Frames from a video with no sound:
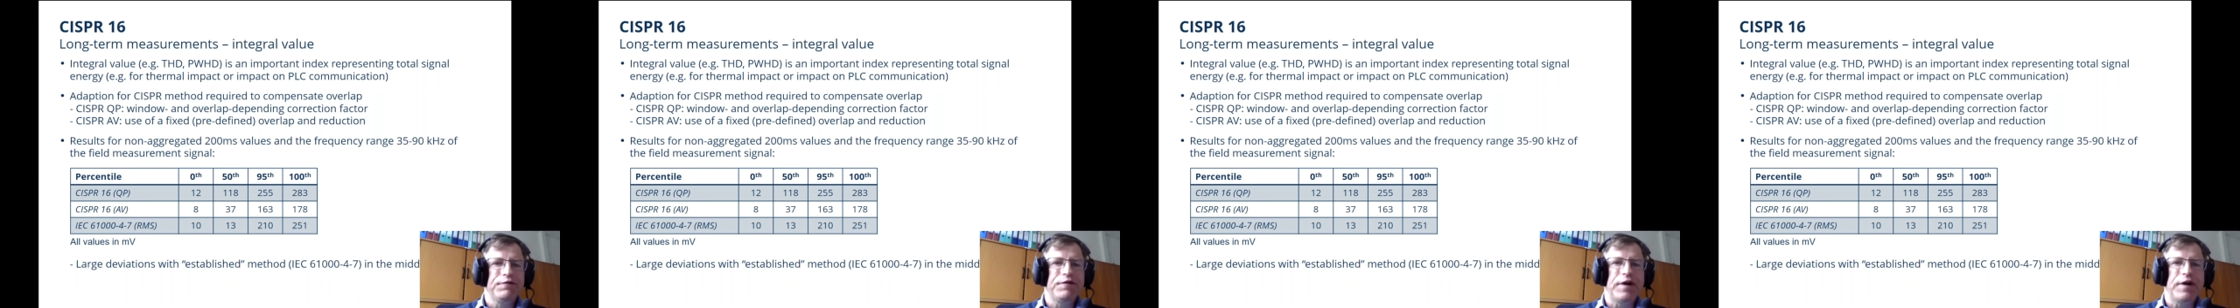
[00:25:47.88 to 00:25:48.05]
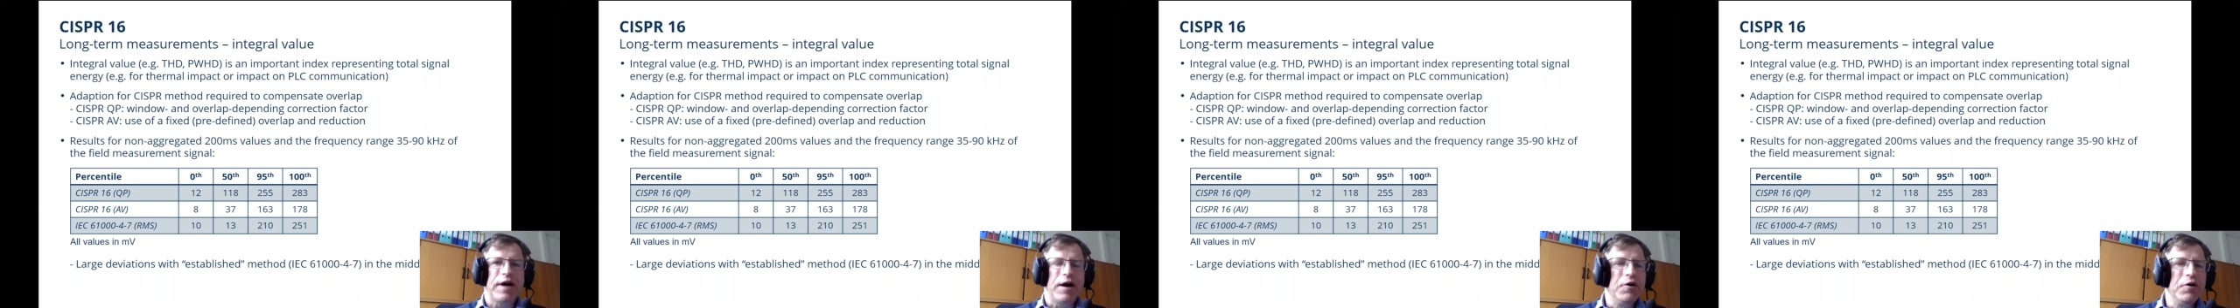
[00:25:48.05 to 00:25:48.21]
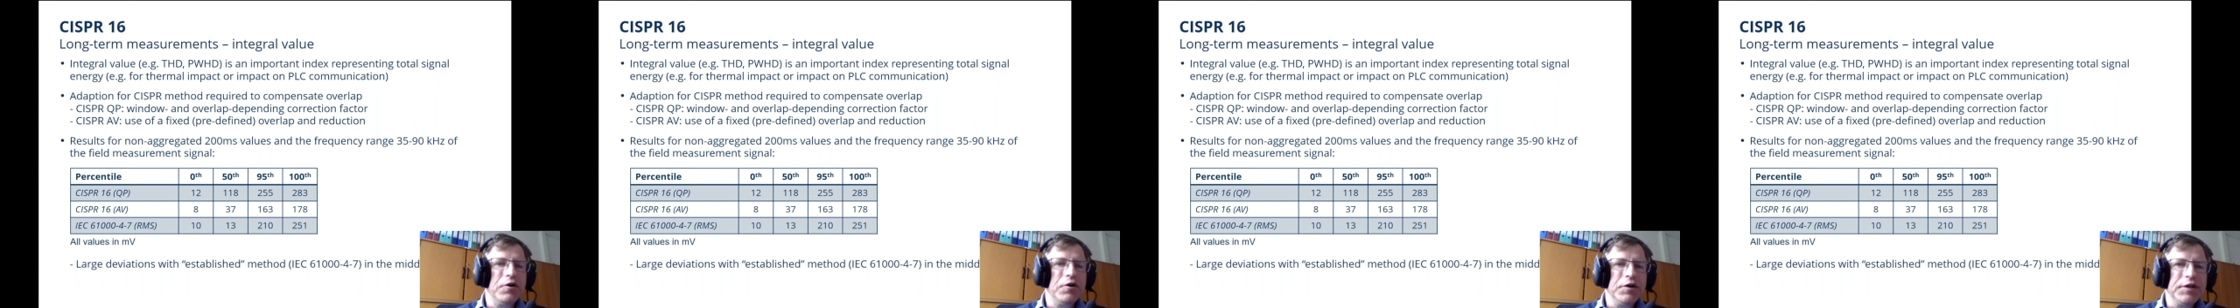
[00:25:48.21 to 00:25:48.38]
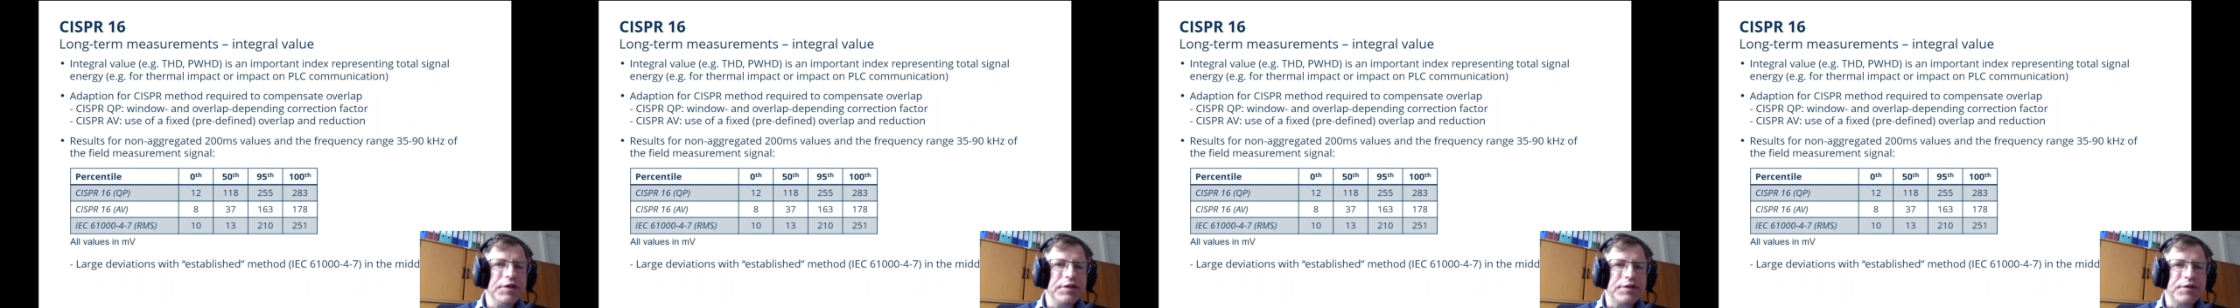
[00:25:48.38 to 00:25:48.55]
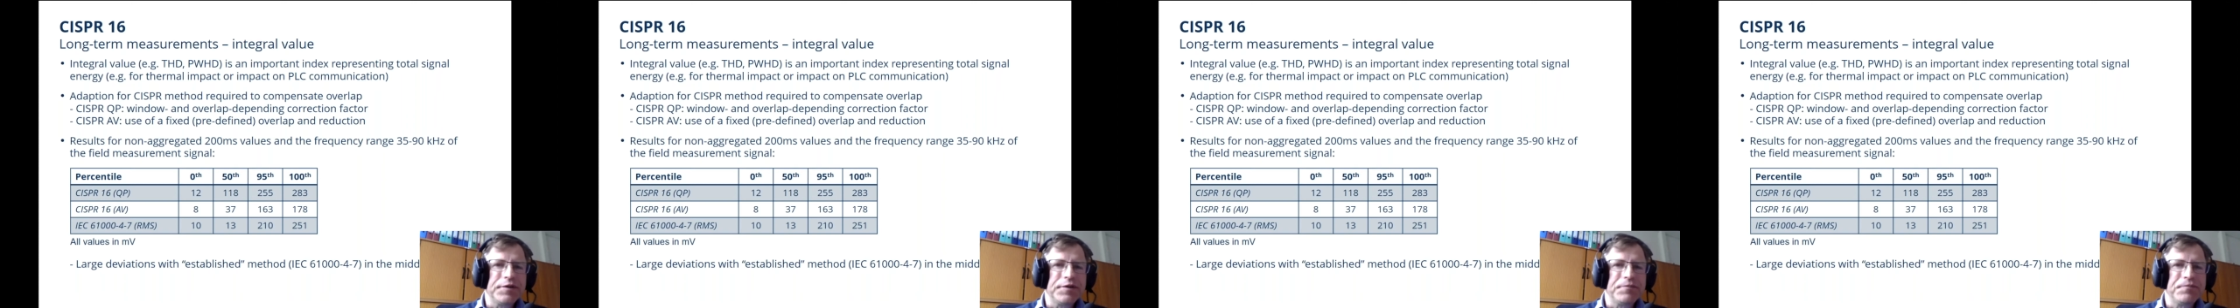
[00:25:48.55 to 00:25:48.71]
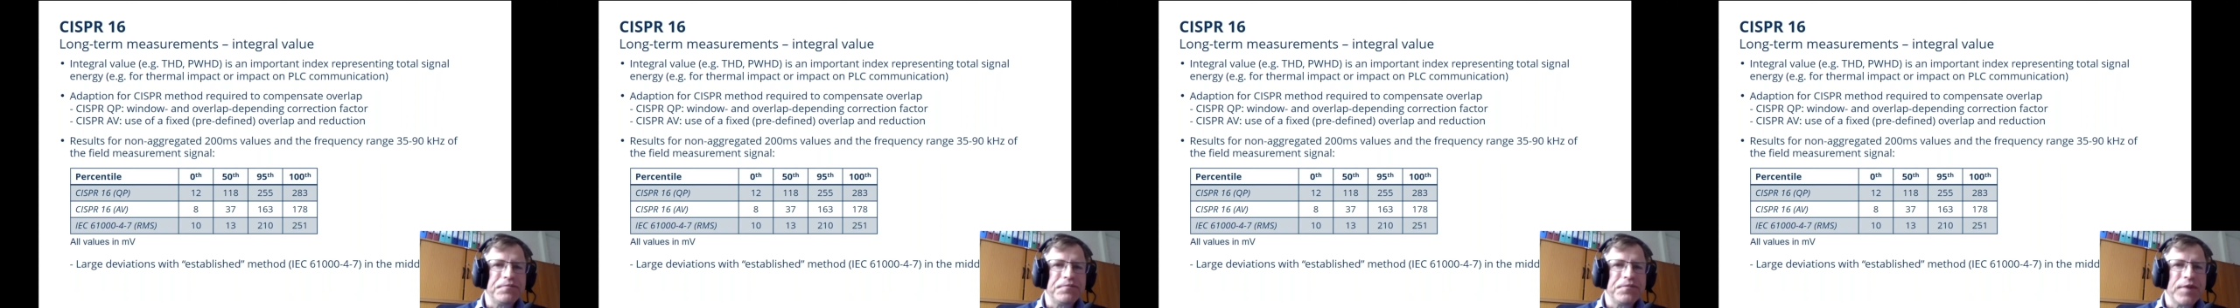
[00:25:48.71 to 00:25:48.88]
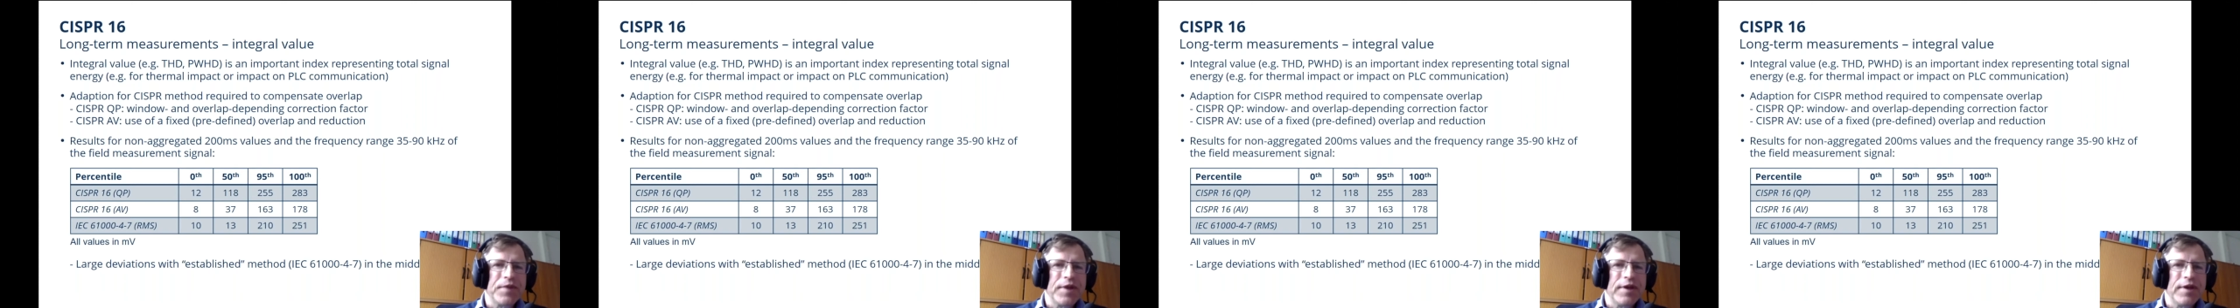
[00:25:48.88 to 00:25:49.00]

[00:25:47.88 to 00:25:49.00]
found,